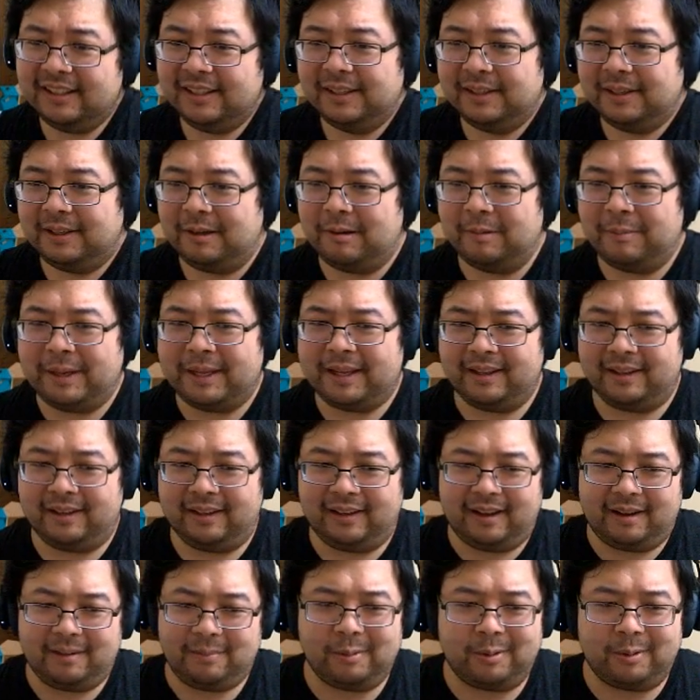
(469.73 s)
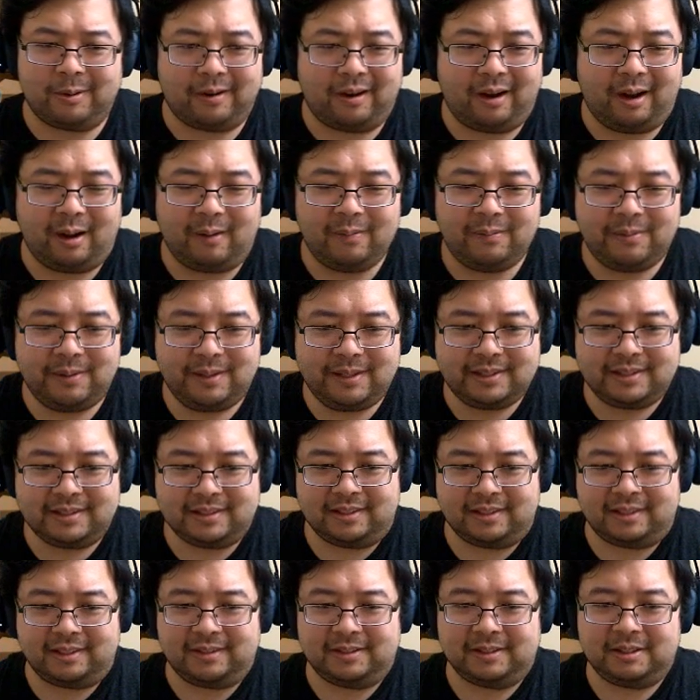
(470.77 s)
It will make it a lot more obvious,
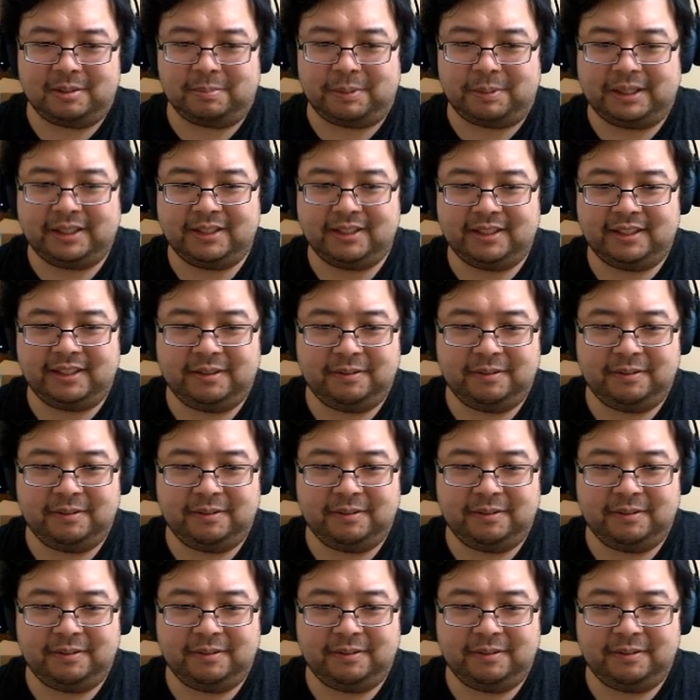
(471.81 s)
especially